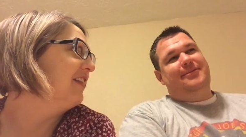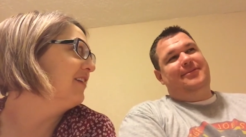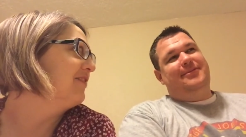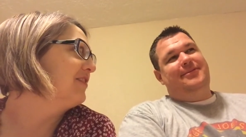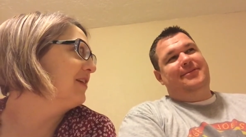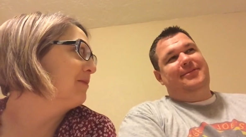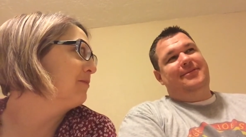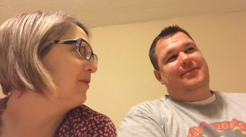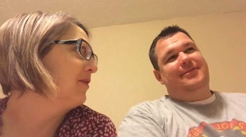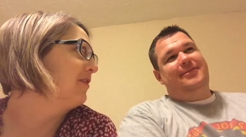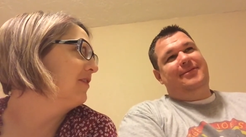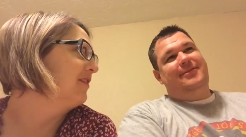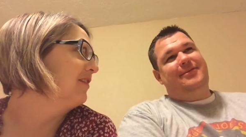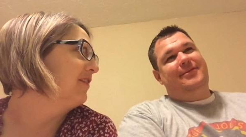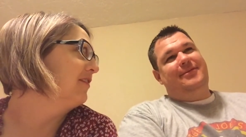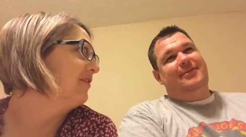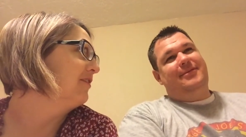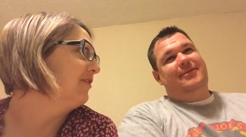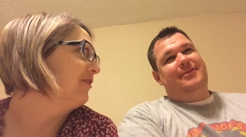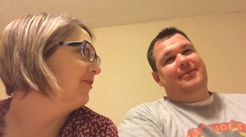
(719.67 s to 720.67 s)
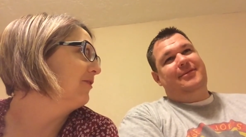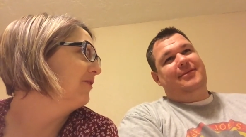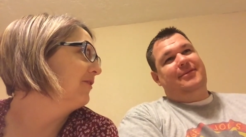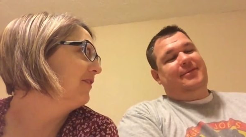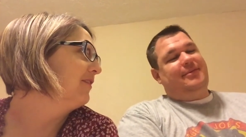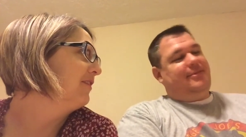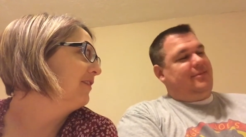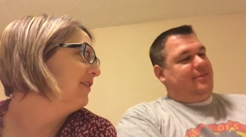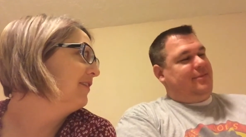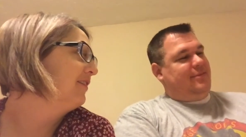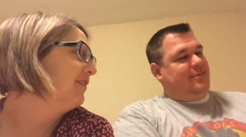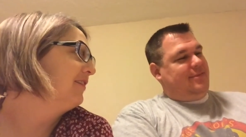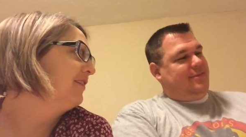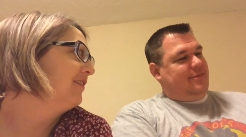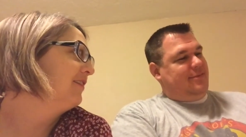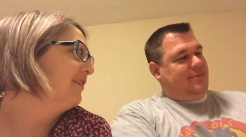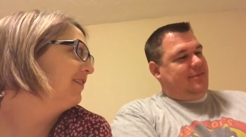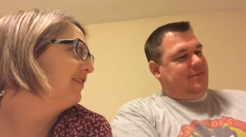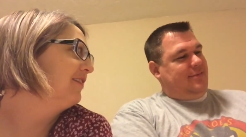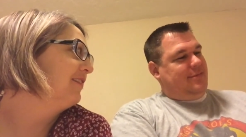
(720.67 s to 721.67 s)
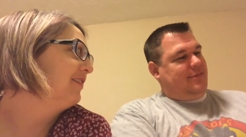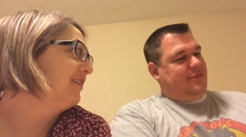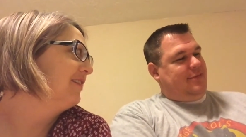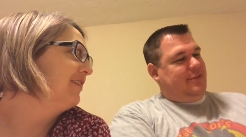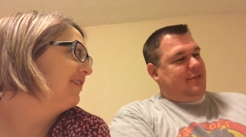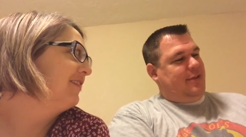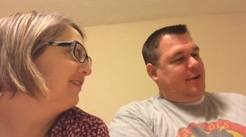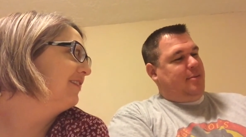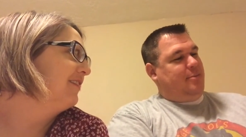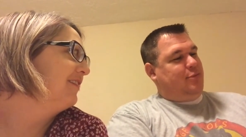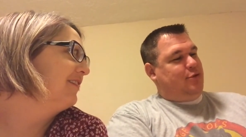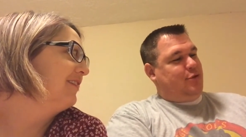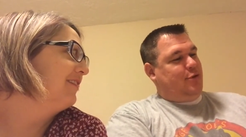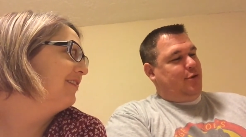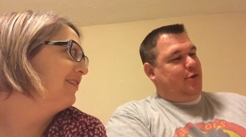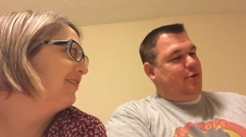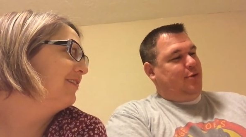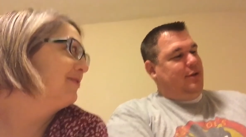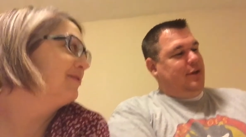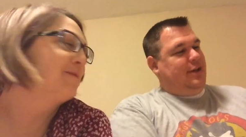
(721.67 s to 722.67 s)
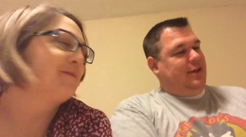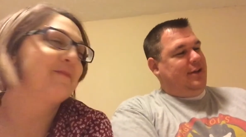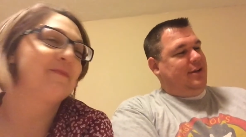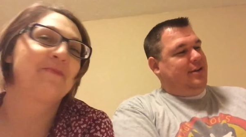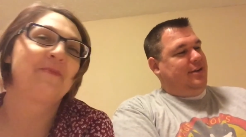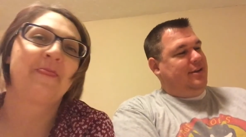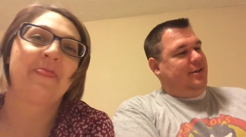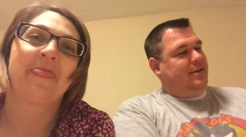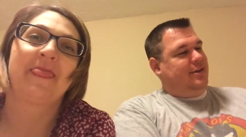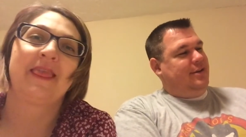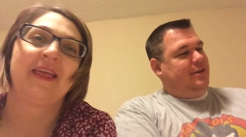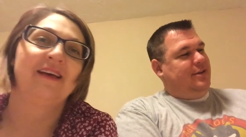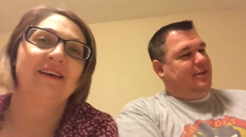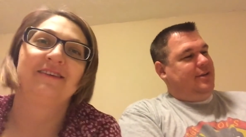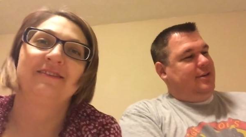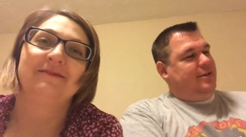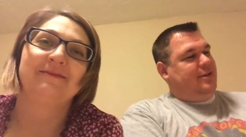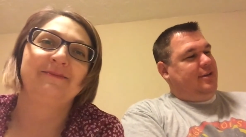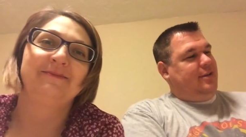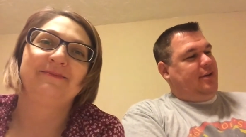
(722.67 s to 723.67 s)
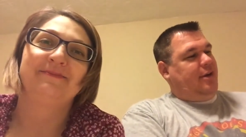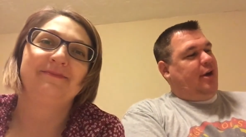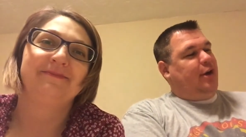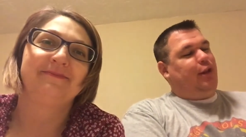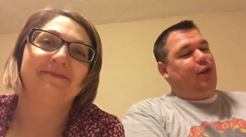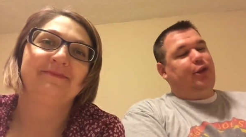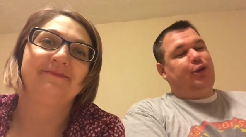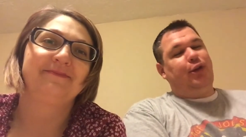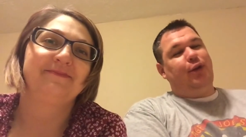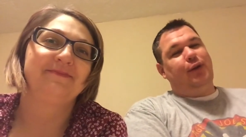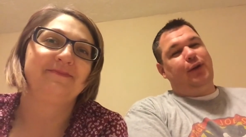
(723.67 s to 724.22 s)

Speaker 1: left that part in there too.
Speaker 2: I'm sure you did. I looked